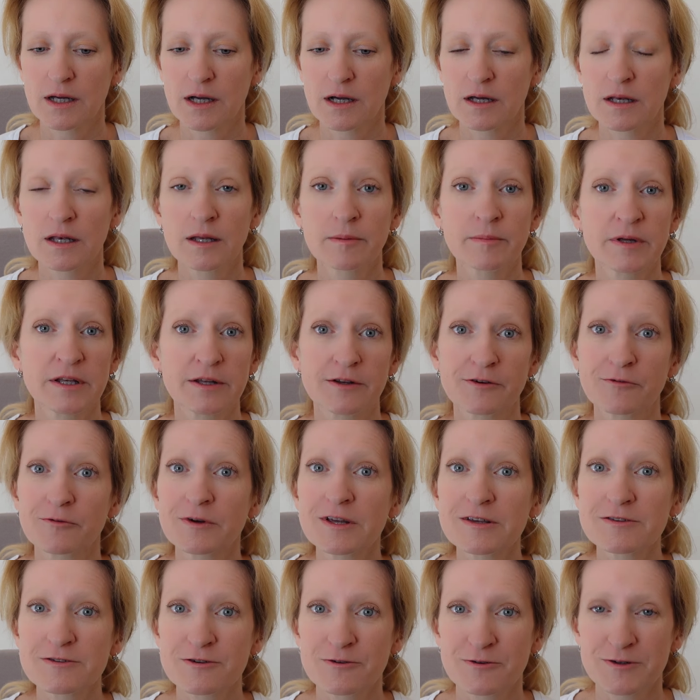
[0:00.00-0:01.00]
unlimited
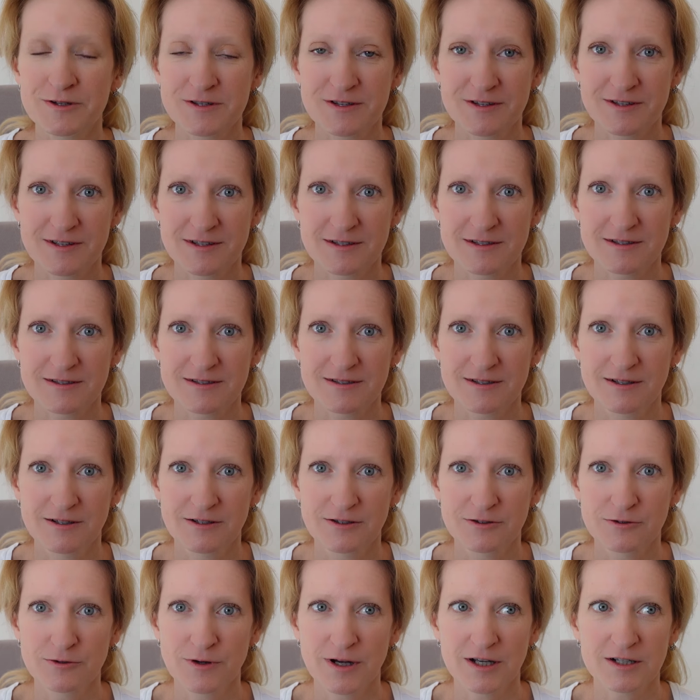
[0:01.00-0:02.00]
resources
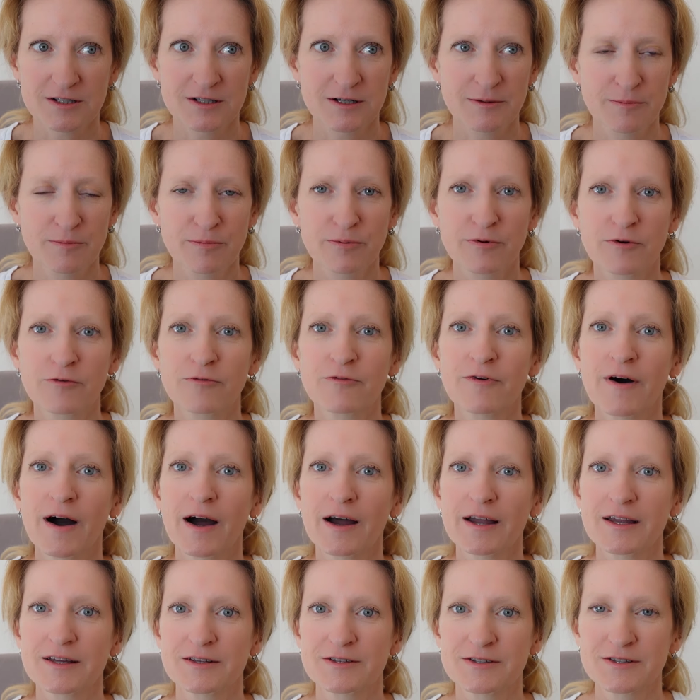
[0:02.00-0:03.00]
to actually
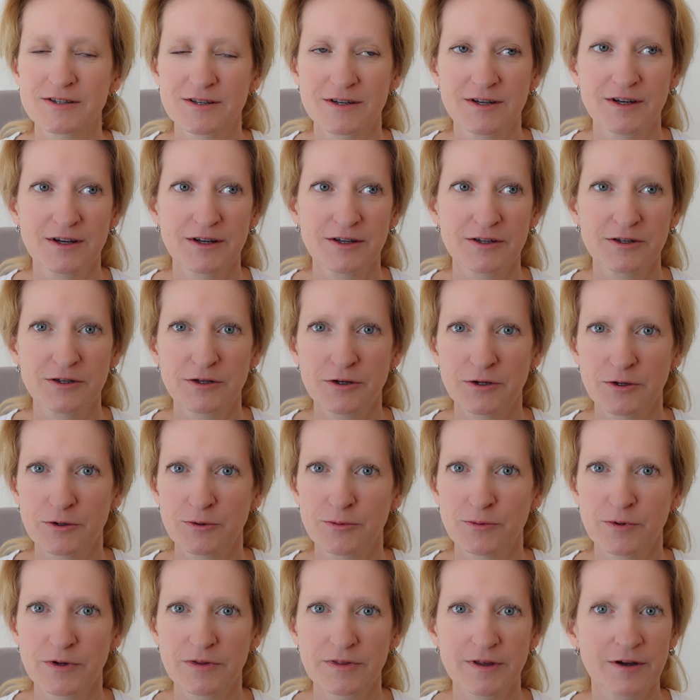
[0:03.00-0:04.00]
provide you
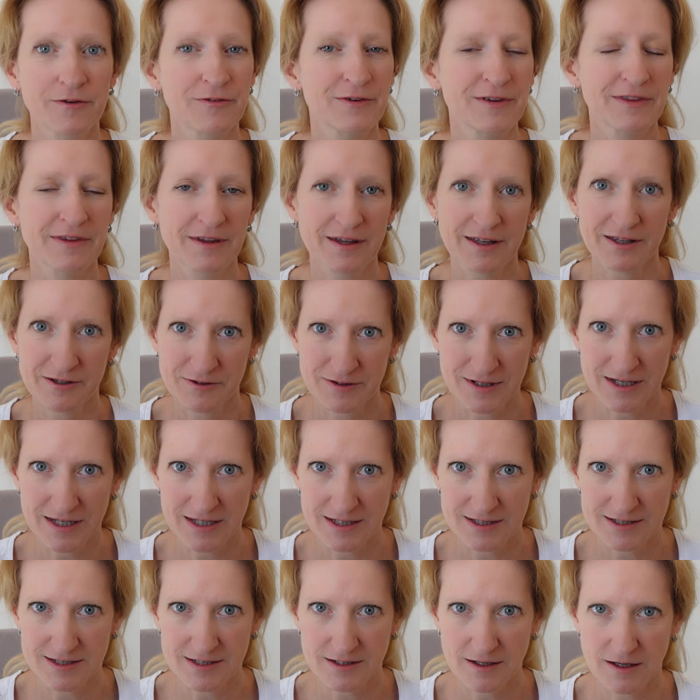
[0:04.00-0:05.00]
with everything you
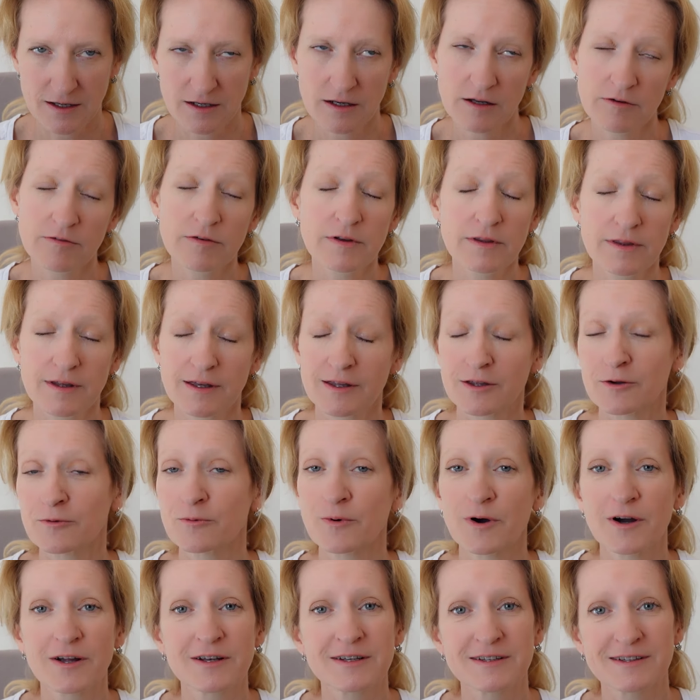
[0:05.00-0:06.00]
need and everything you
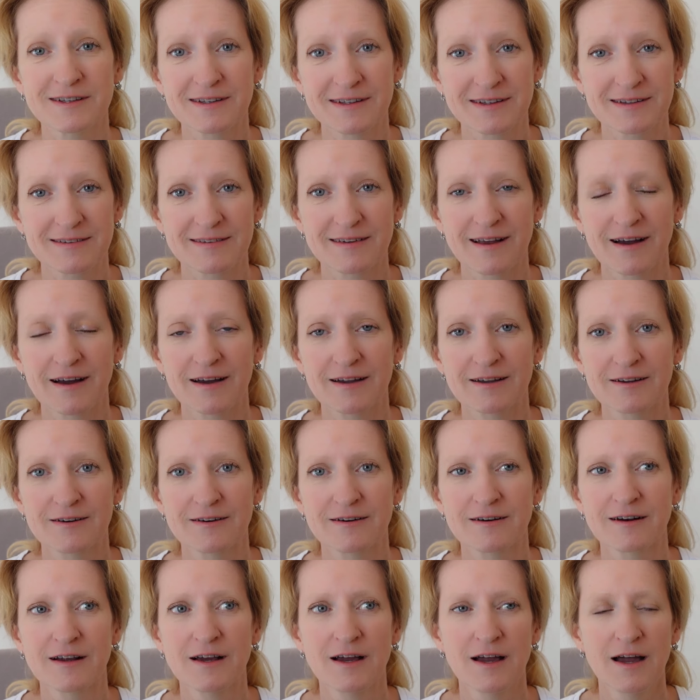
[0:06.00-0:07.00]
want and
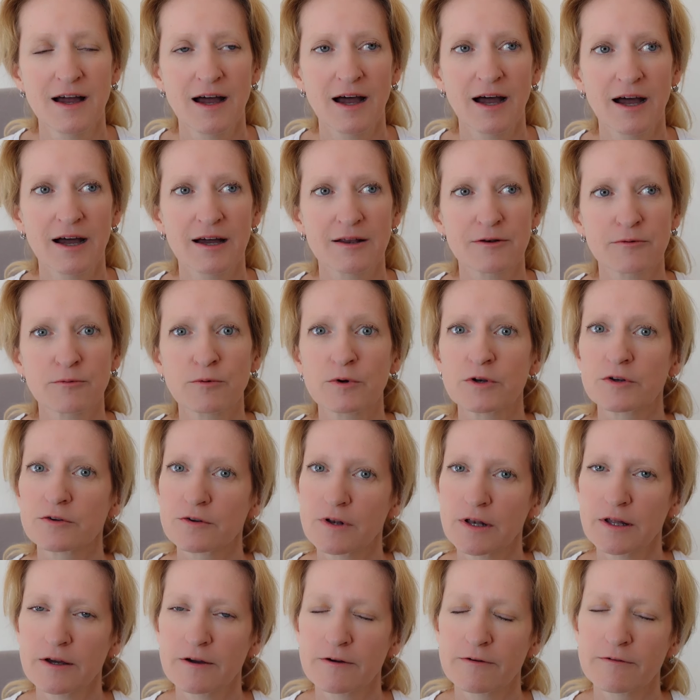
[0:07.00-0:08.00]
desire and want to
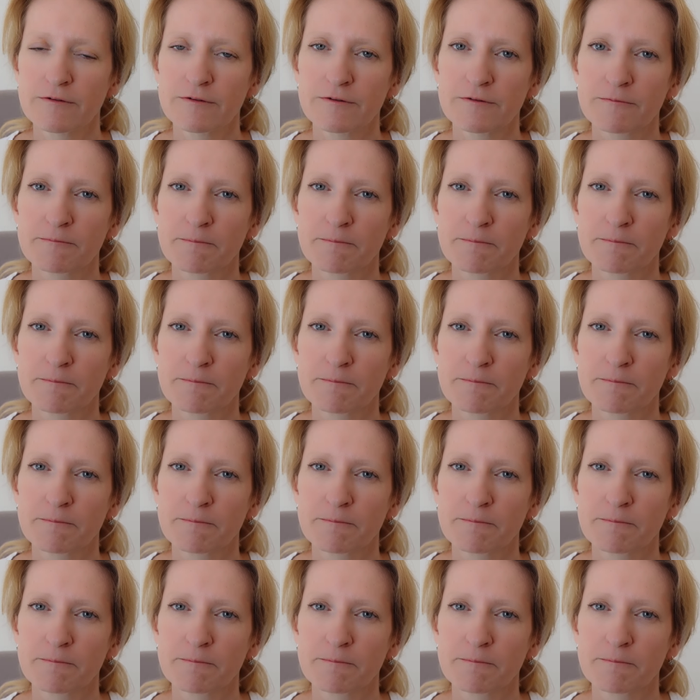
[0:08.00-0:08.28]
live